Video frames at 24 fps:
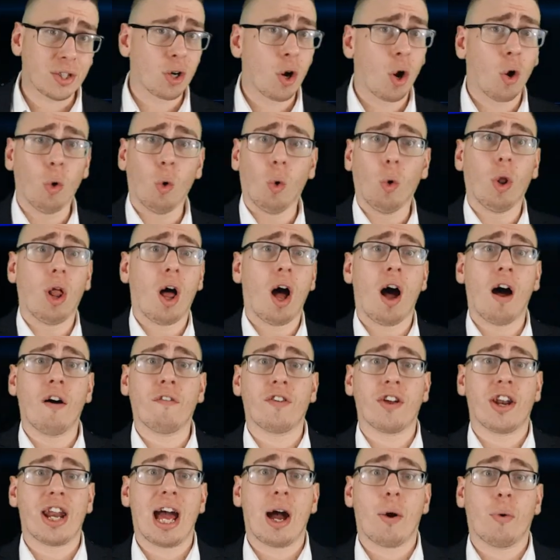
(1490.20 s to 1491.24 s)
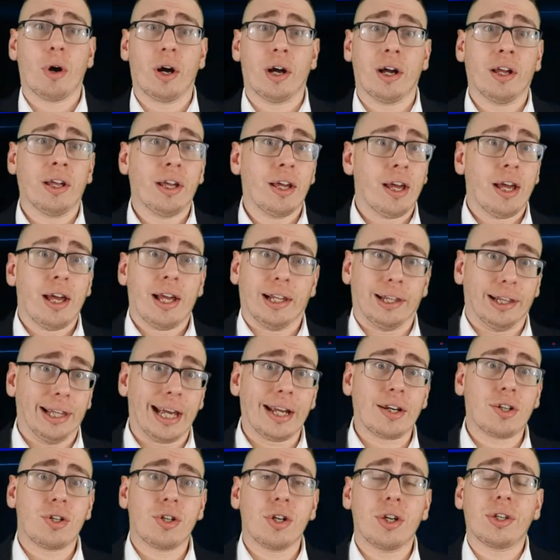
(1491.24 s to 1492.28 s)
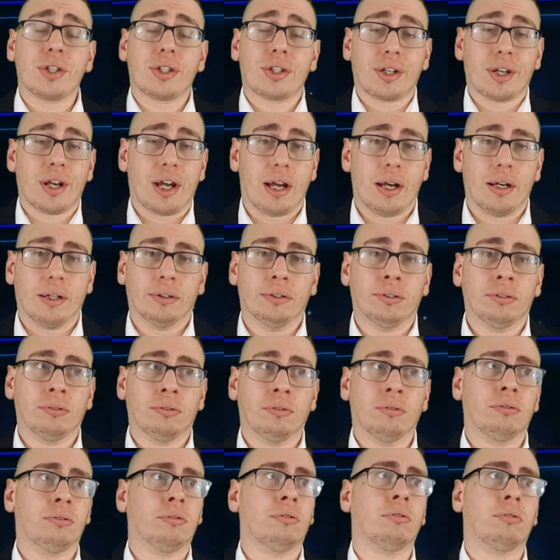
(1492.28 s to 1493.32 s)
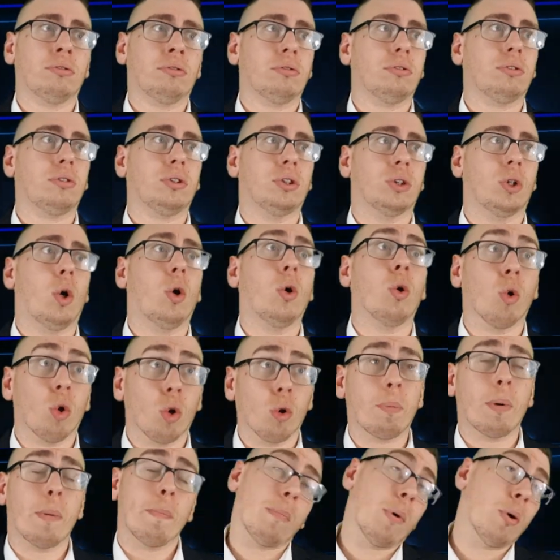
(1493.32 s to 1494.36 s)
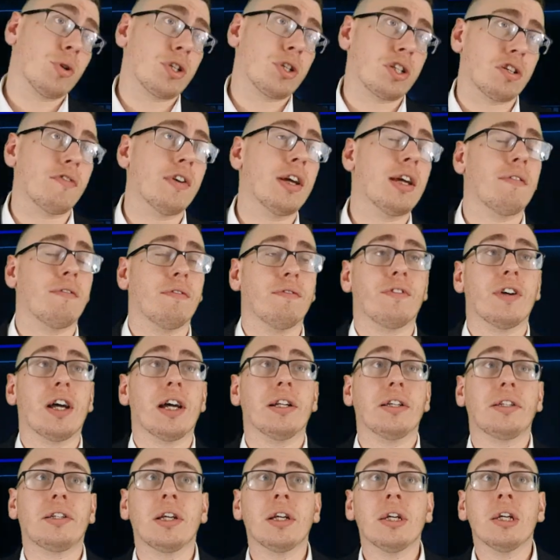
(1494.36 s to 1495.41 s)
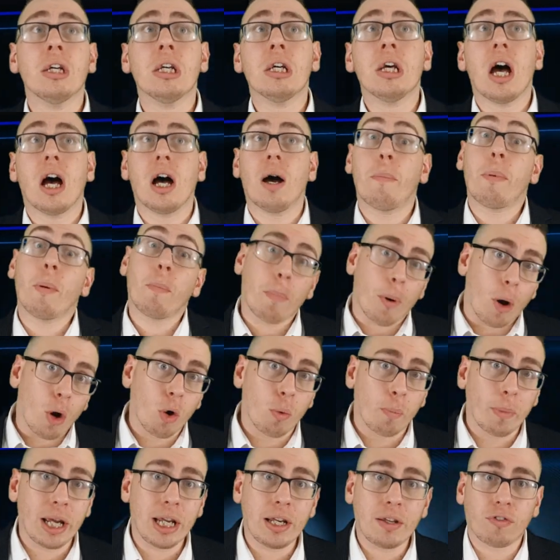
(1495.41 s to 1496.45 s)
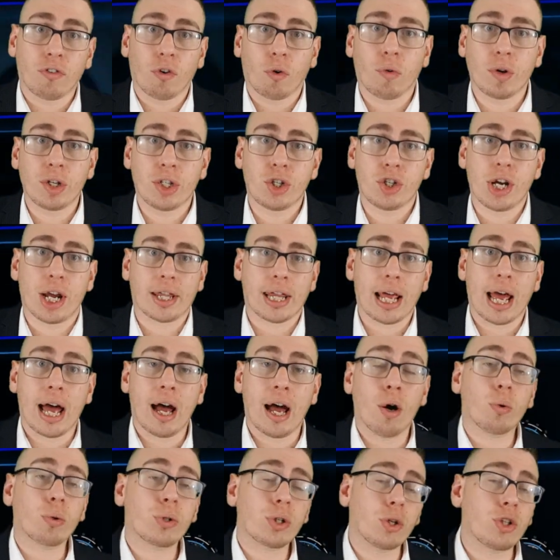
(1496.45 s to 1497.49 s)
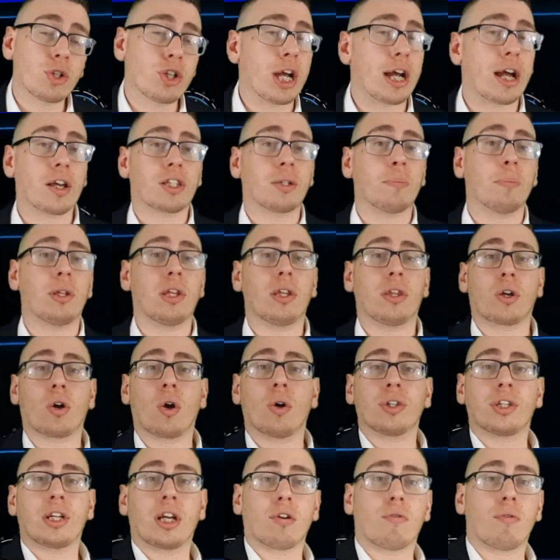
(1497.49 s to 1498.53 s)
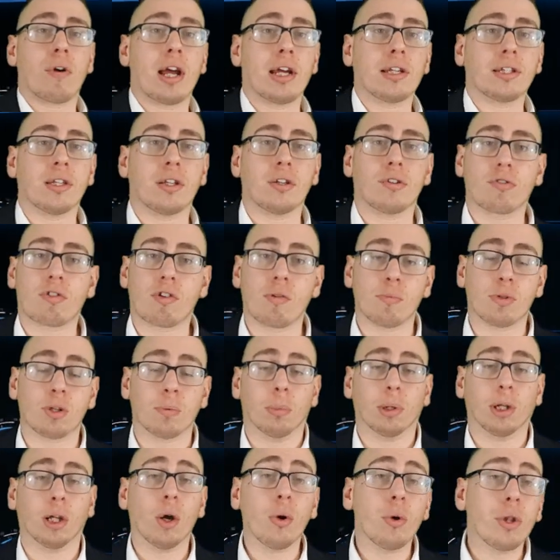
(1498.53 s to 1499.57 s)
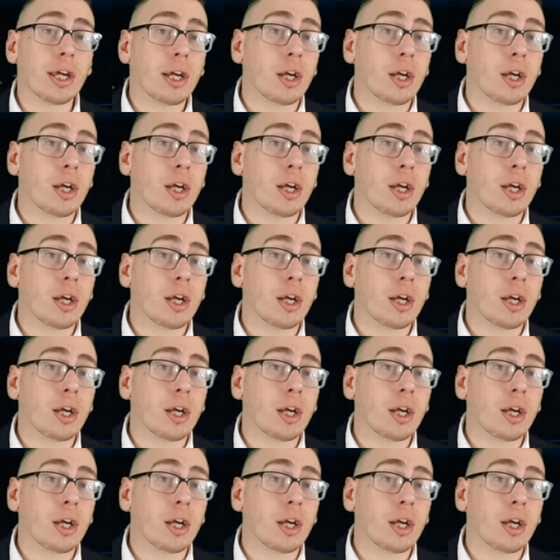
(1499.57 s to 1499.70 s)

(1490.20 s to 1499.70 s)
It's not all half-an-hour lectures, not all, but most of it, in fairness. But by all means, feel free to check that out. Also check out some of the other content creators in the description below.